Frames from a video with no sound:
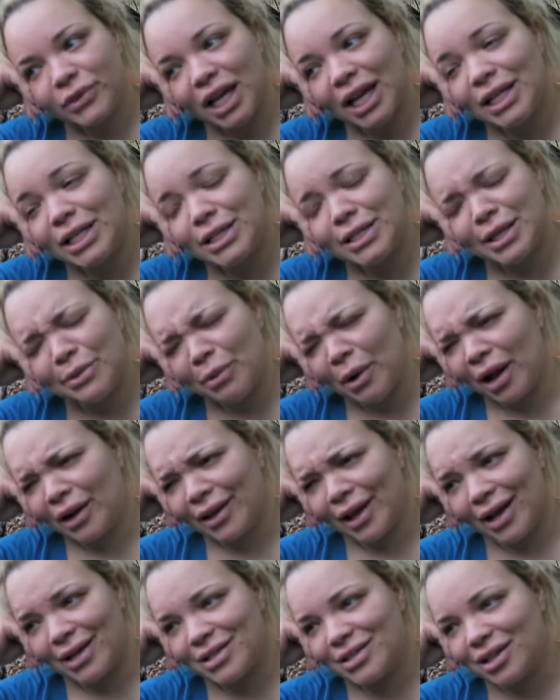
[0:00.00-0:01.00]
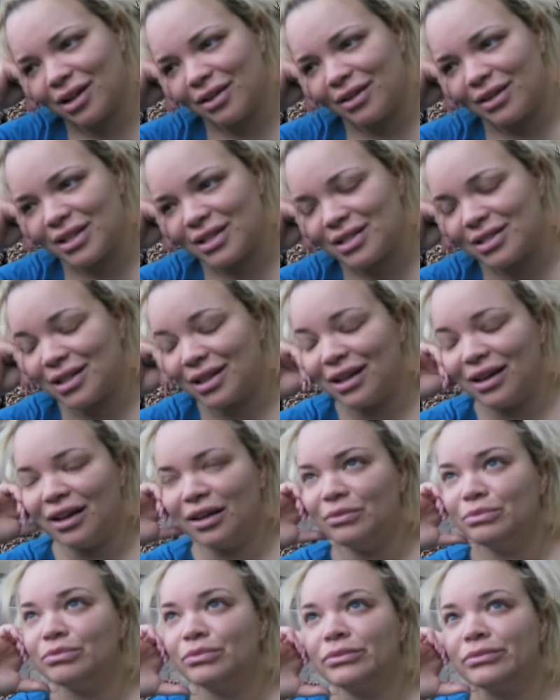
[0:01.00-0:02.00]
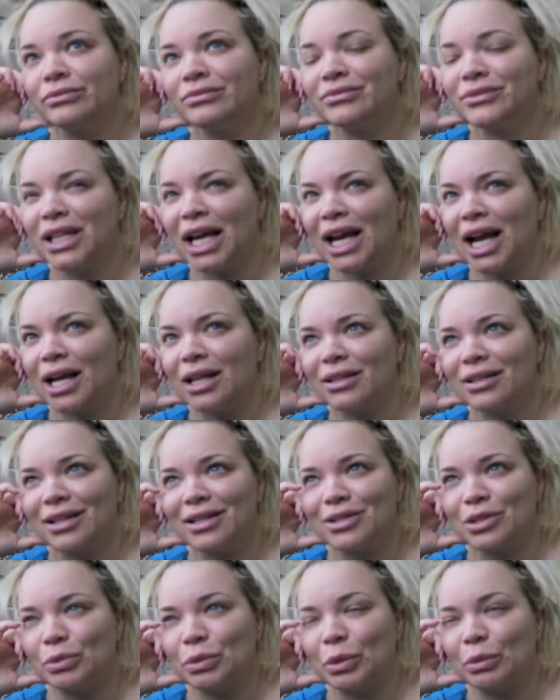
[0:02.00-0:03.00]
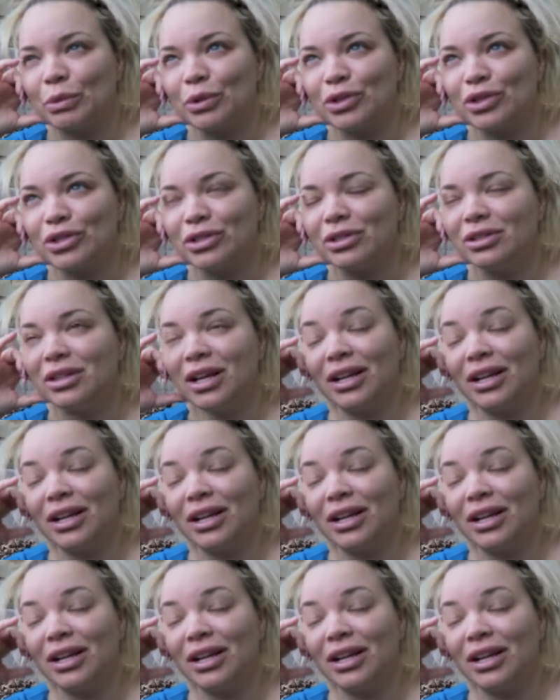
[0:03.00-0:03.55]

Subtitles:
I just did a podcast on this. I got like super emotional.